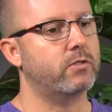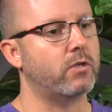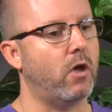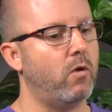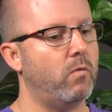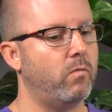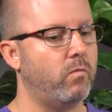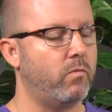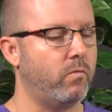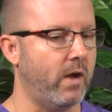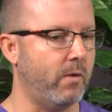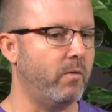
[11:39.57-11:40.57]
So
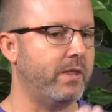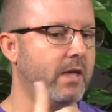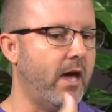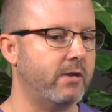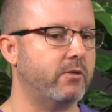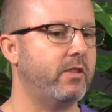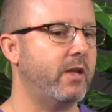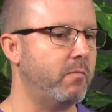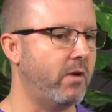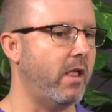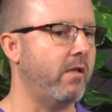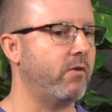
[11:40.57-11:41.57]
with under the
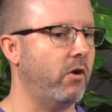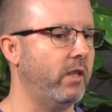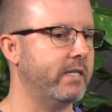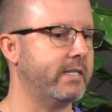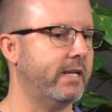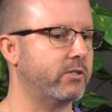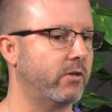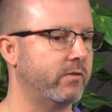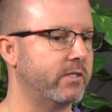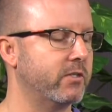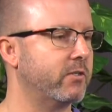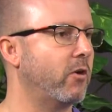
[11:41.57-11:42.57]
umbrella of early stage
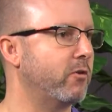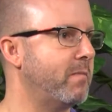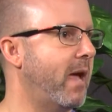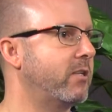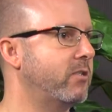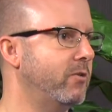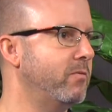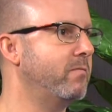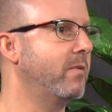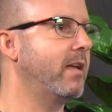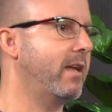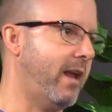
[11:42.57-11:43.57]
services goes back to
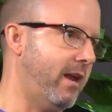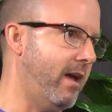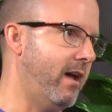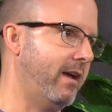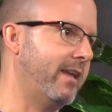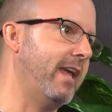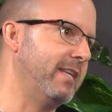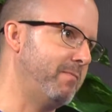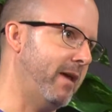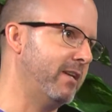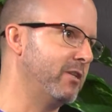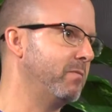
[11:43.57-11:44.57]
case
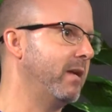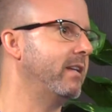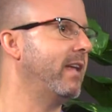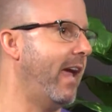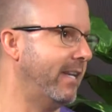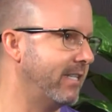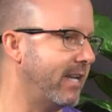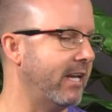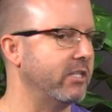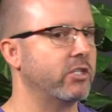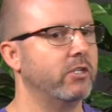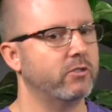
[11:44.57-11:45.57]
management,
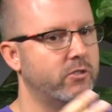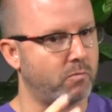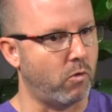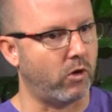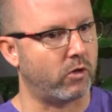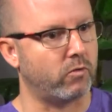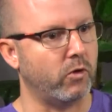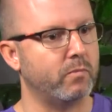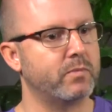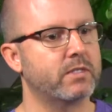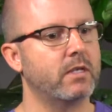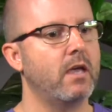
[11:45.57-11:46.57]
education, support
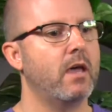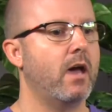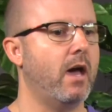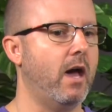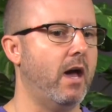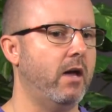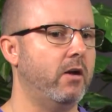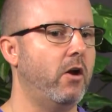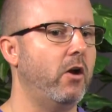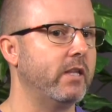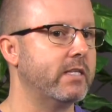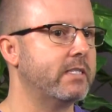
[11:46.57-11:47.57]
groups,
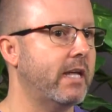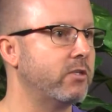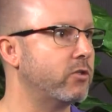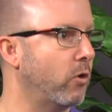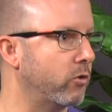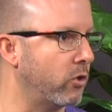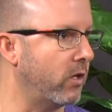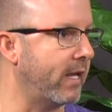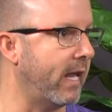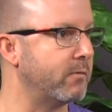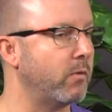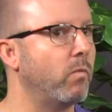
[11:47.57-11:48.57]
early stage social
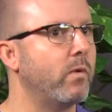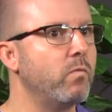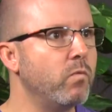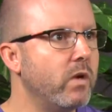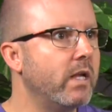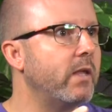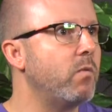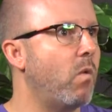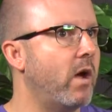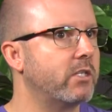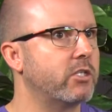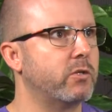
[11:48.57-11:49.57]
engagement. We really
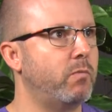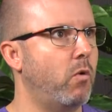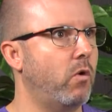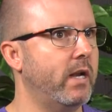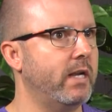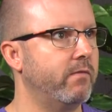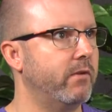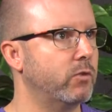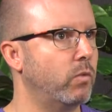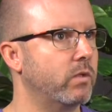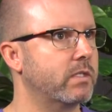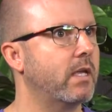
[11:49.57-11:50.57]
want to support
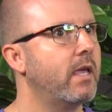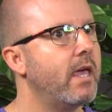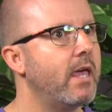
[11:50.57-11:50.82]
individuals